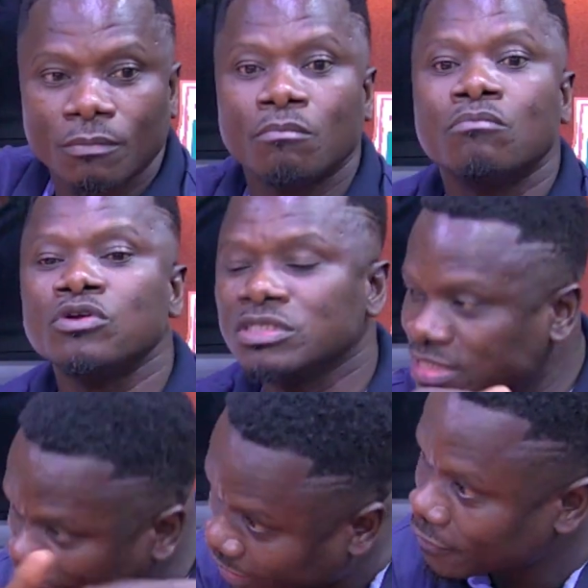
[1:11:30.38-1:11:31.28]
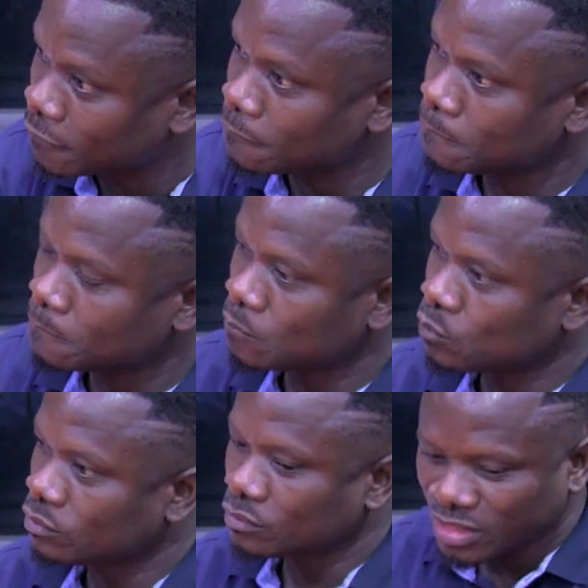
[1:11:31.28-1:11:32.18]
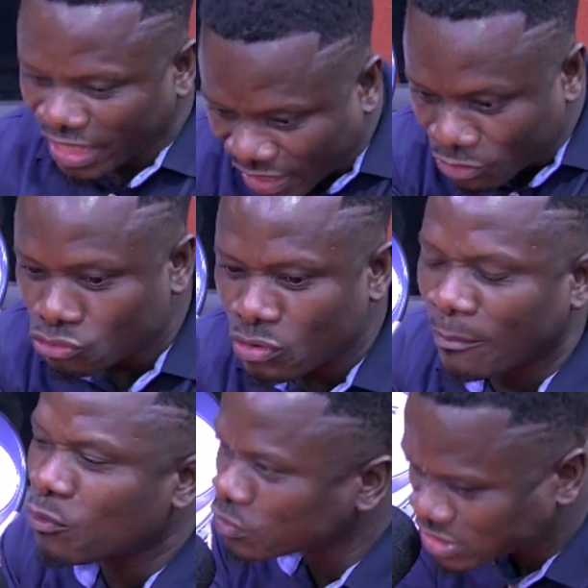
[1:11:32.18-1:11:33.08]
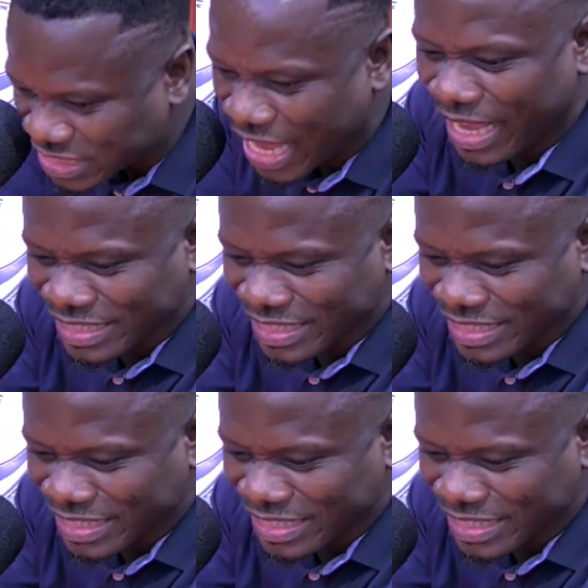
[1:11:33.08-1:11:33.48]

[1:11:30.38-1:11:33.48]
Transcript: Moon jay. Let the drum mucusia.